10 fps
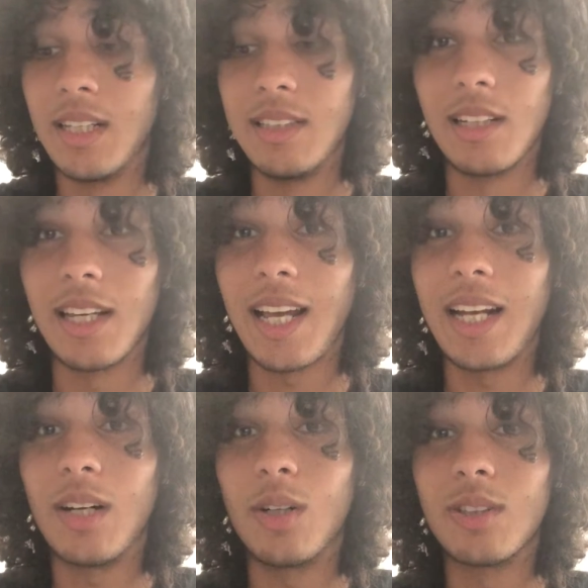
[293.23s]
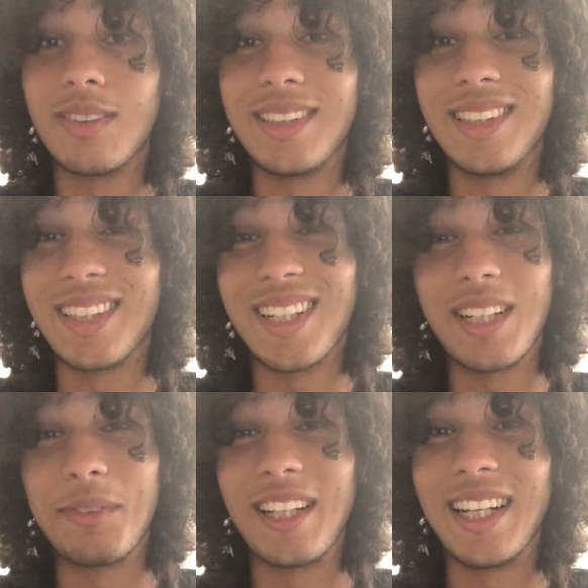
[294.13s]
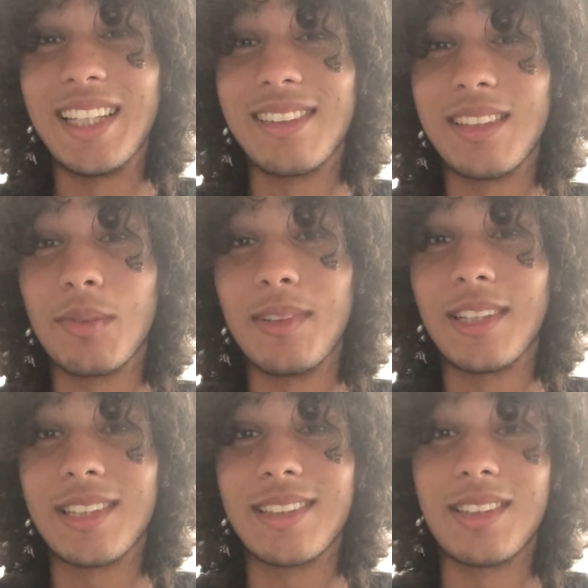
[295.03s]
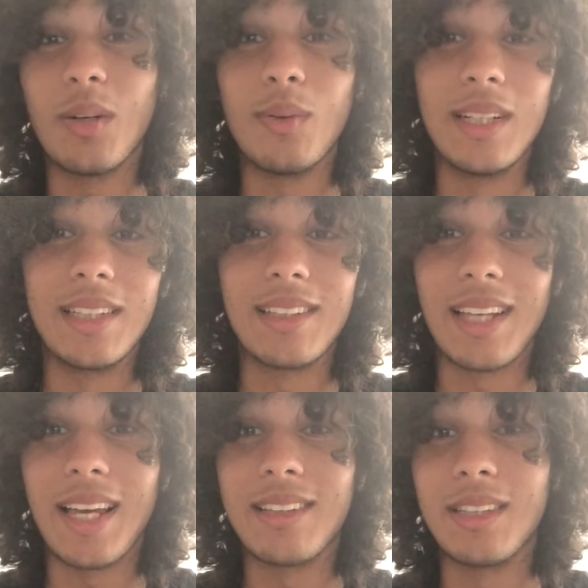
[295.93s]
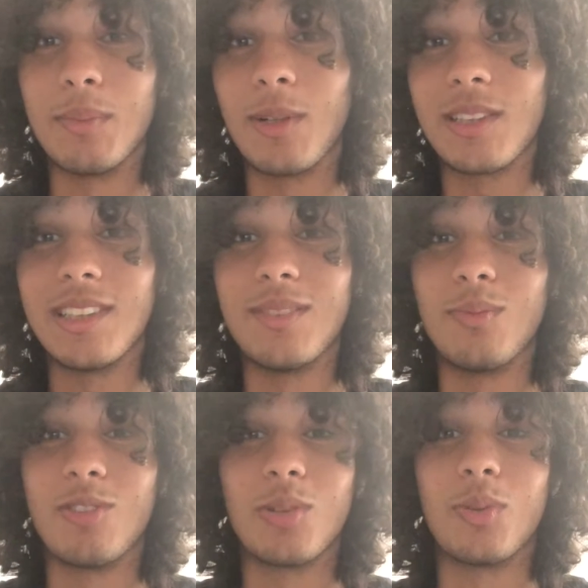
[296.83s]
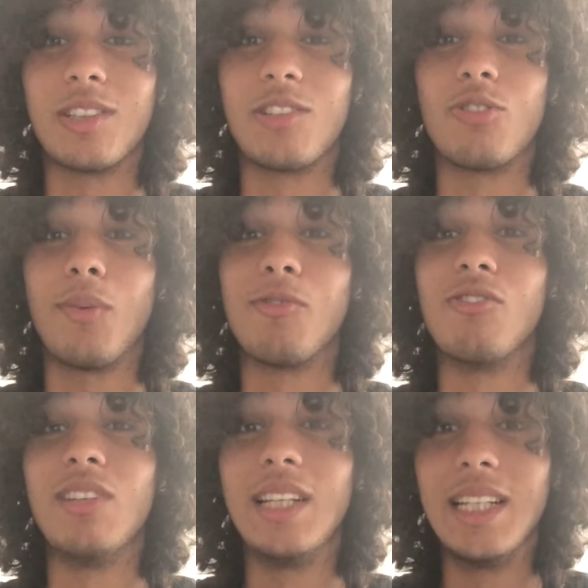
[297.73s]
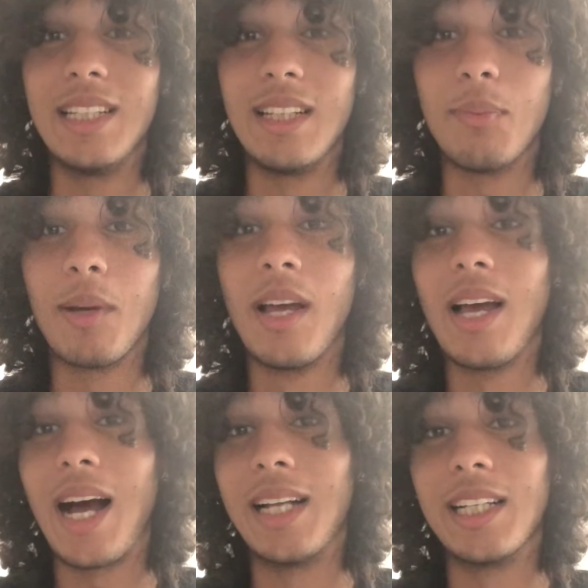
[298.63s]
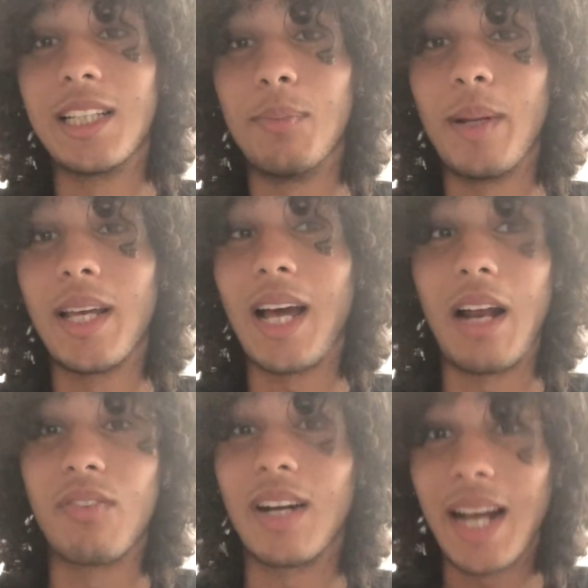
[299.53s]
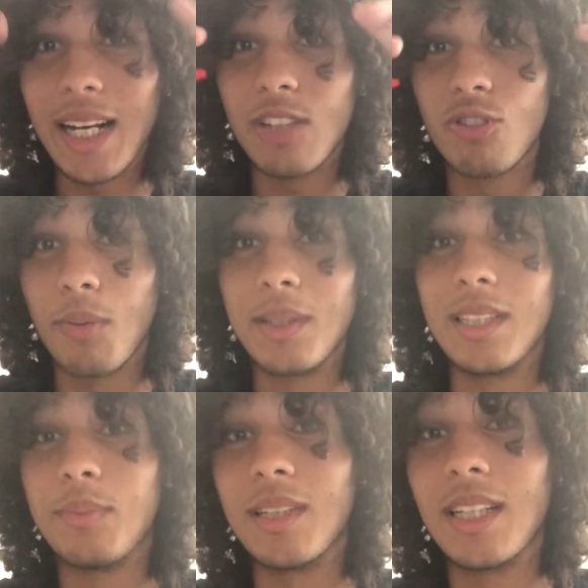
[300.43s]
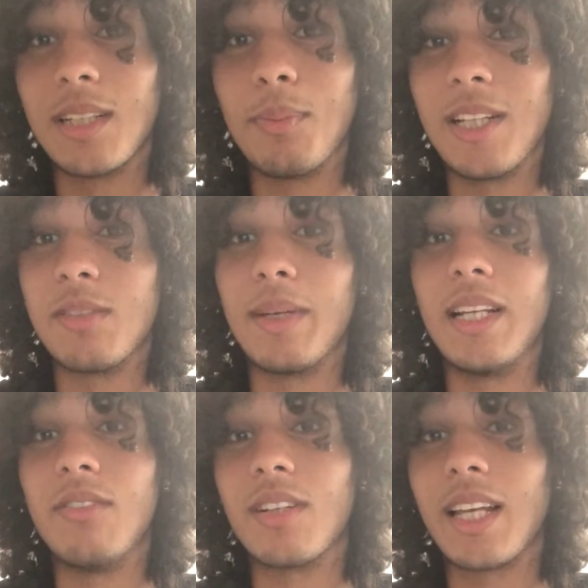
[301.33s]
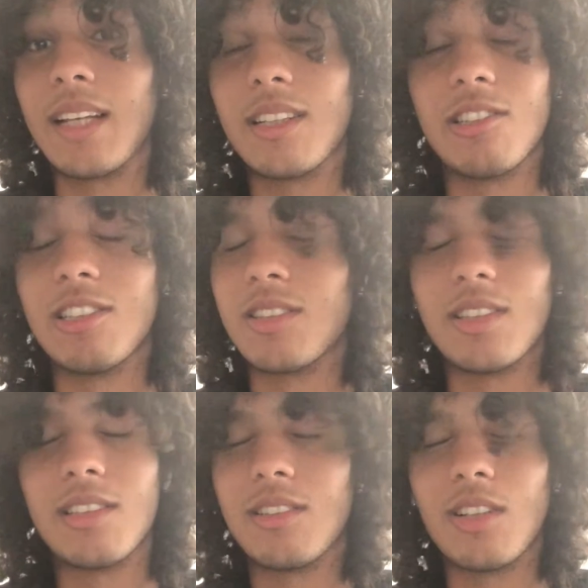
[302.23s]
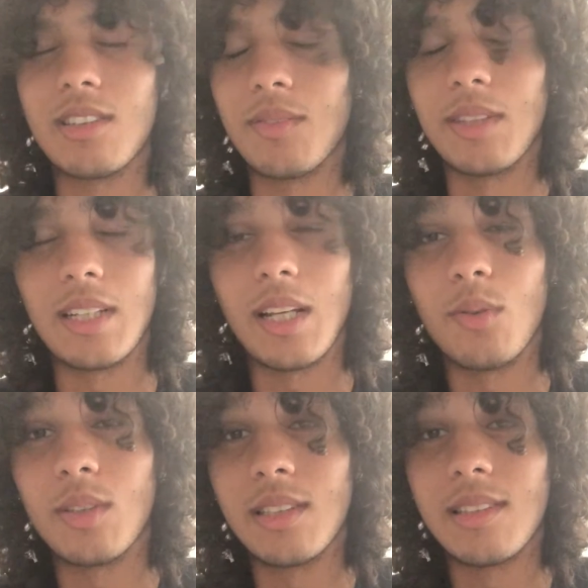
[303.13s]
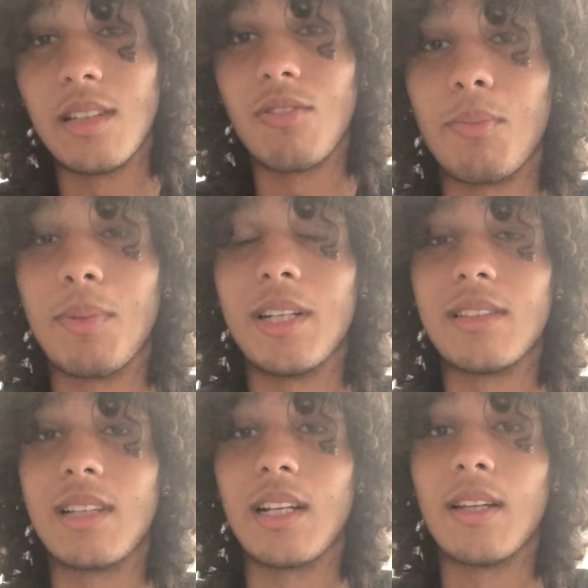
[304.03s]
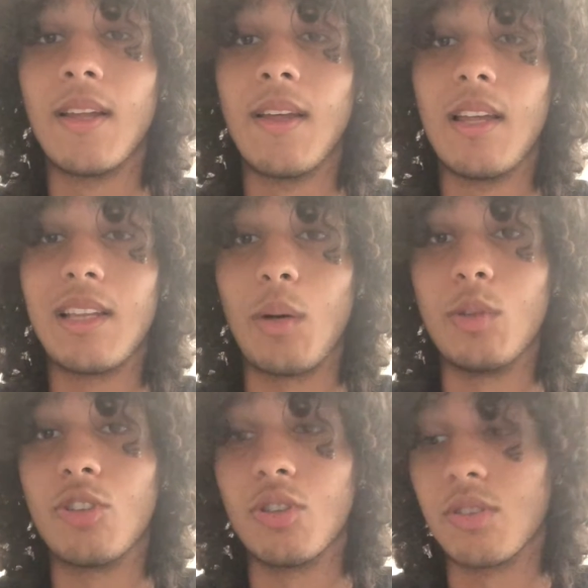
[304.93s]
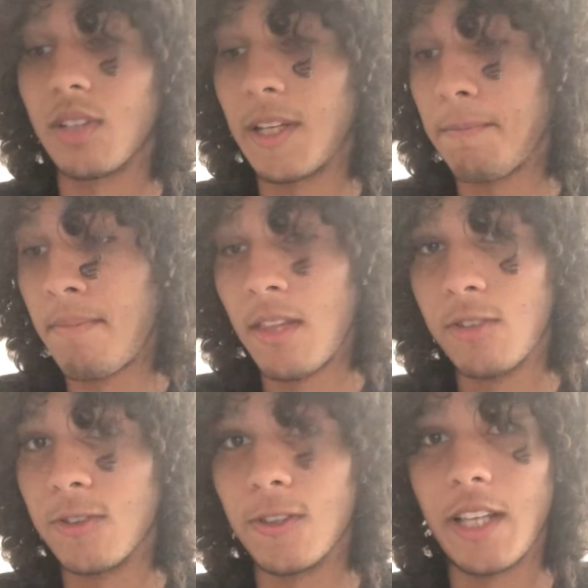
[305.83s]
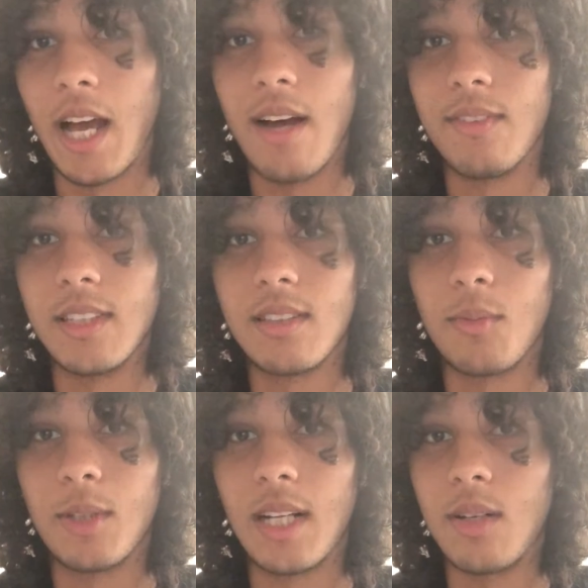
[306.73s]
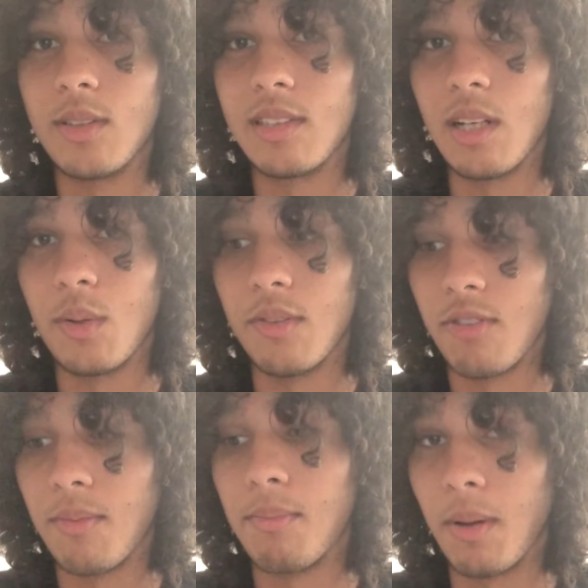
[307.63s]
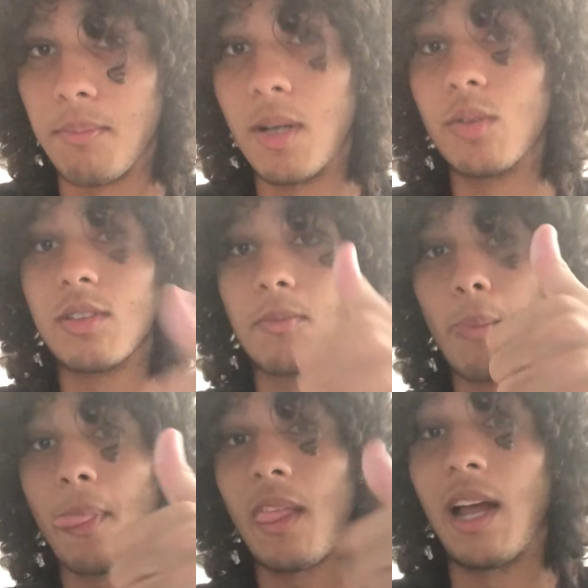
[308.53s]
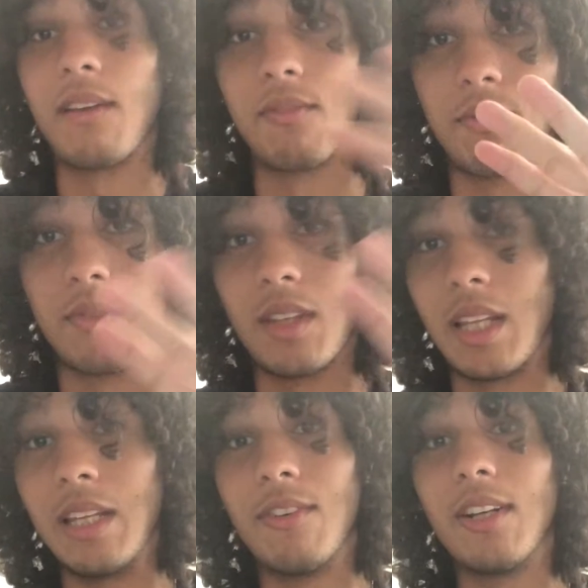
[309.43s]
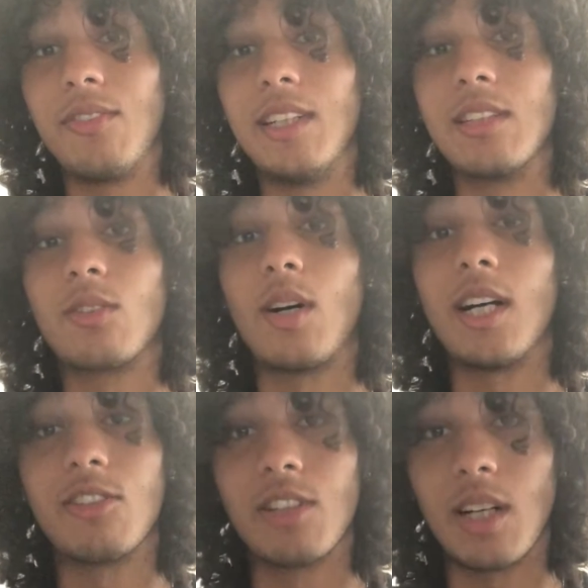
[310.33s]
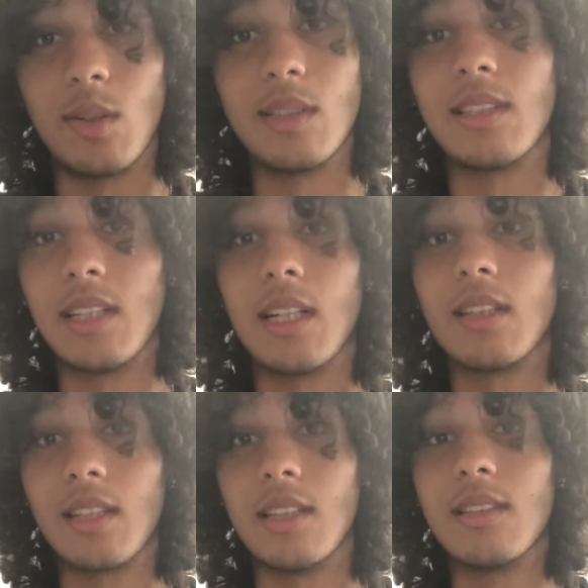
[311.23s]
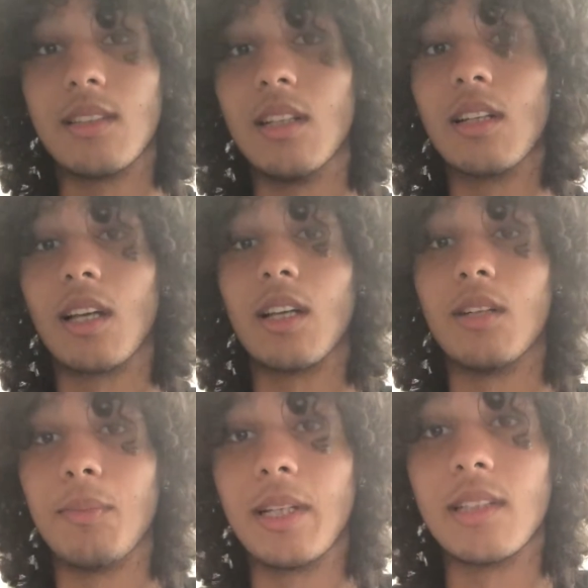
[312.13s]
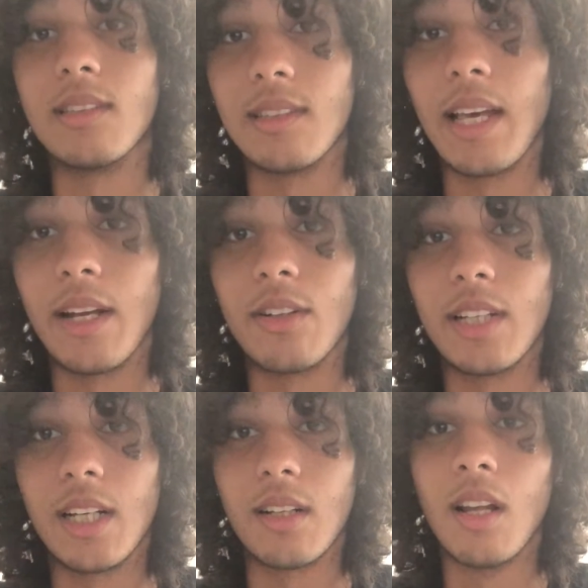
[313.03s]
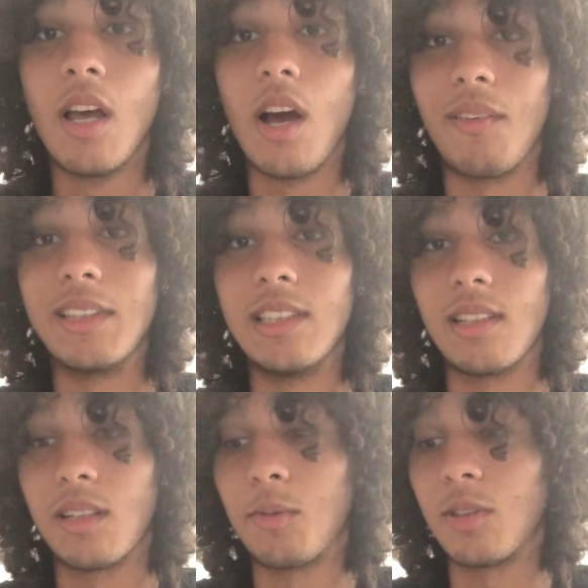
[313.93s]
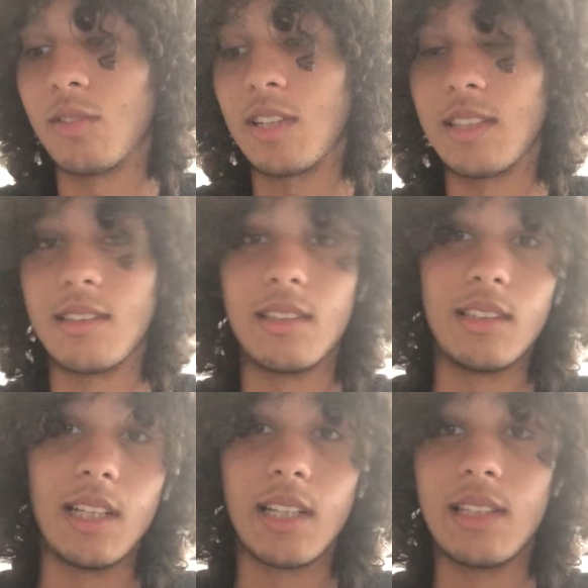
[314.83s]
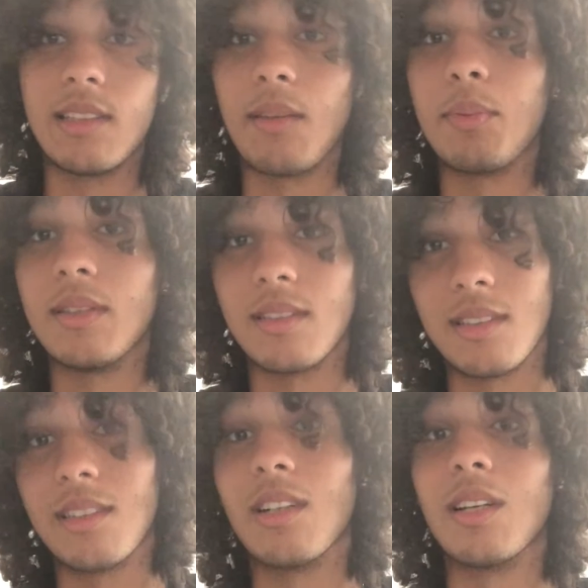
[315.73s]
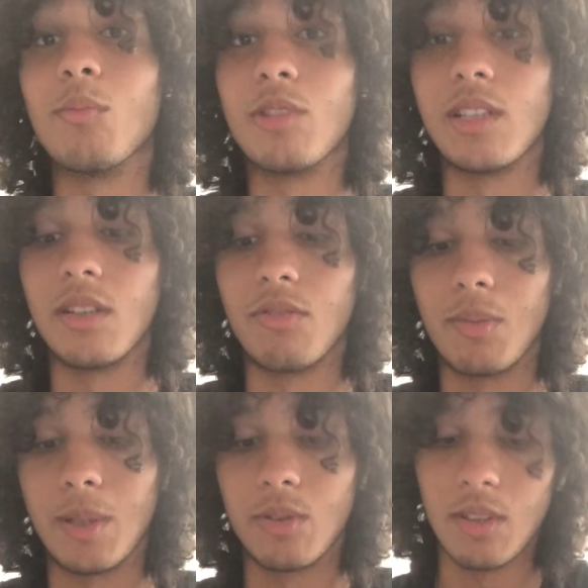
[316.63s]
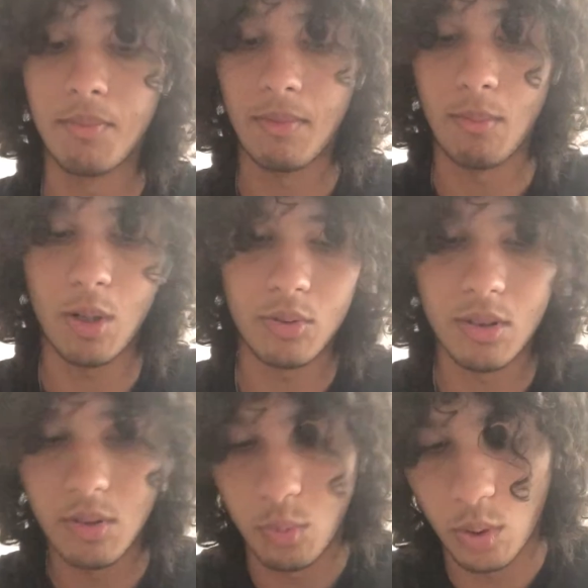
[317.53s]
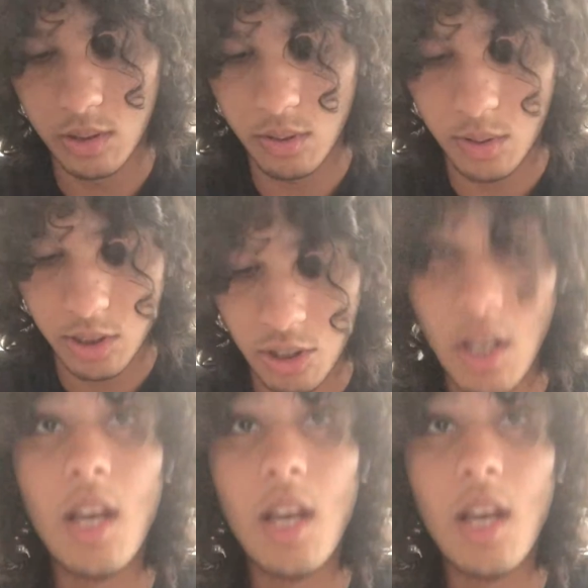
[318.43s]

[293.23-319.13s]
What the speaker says: He's looking kind of out of it. He's looking a bit lazy, to be honest. He's not willing to get into the box. He just wants to drop really deep and link the play. And for a guy that's dropping deep to link the play, he's barely even getting touches. So this is not something that you want to see players that we chose, okay? So yeah, happy with someone that I would stay away from. But Mount, and even if he didn't score a hat-trick, I would say that it's still looking good because he's getting on the end of a decent amount of chances. He's taking his set pieces. It's looking pretty good for Mount. Mount, one to watch.